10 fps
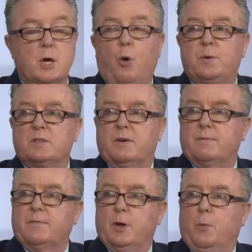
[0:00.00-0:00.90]
the opposite
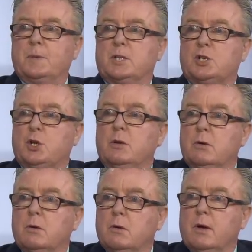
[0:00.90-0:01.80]
for the opposition.
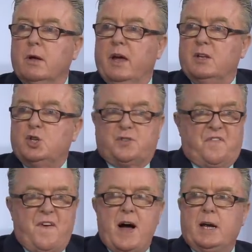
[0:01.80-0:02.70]
It just
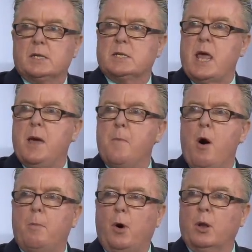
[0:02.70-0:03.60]
fires them
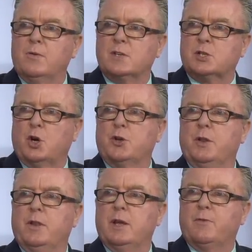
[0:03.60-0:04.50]
up. All of a
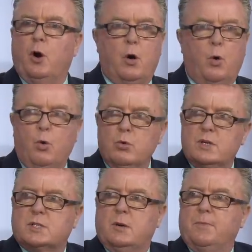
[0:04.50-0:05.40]
sudden, they've got a
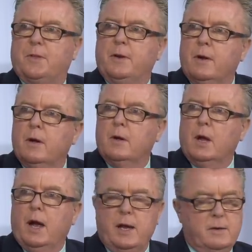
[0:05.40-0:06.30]
hold of something,
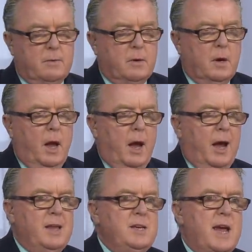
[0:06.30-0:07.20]
and
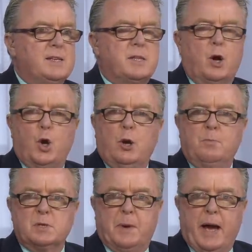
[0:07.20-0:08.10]
and yes, they got
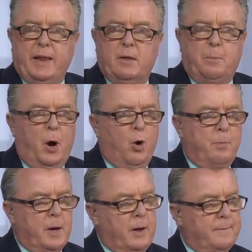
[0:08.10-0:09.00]
numbers behind the ball,
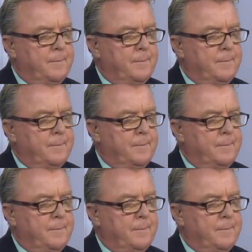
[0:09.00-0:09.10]
but